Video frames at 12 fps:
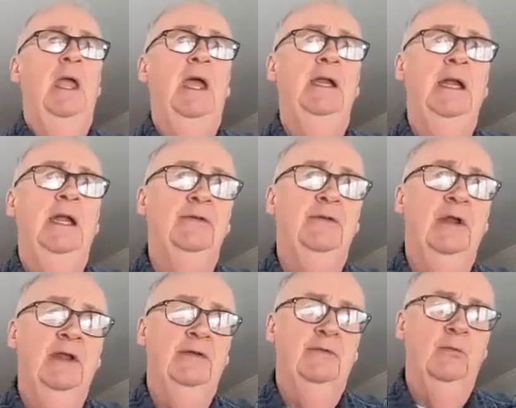And
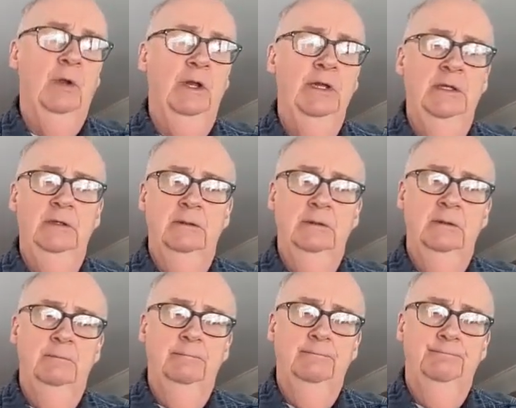it's really
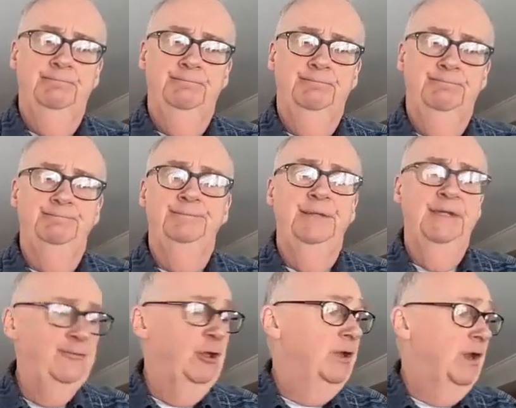
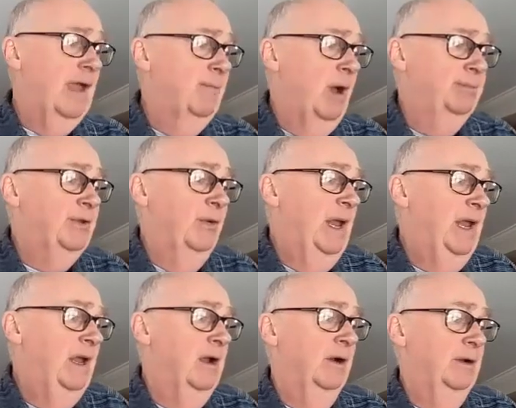lifting your game up. So
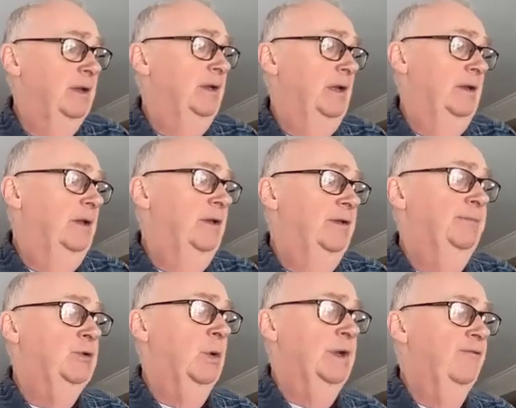here in this
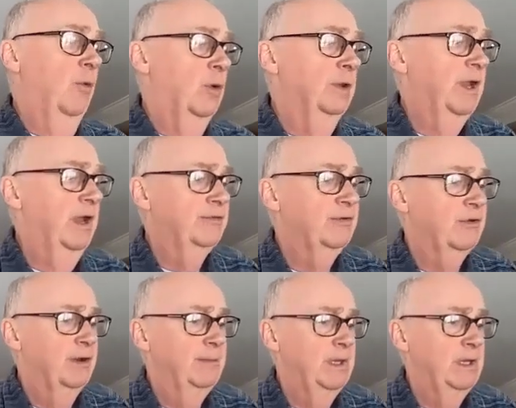24, the answer is
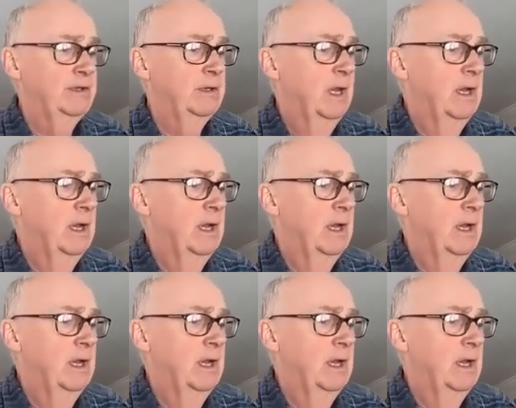going to be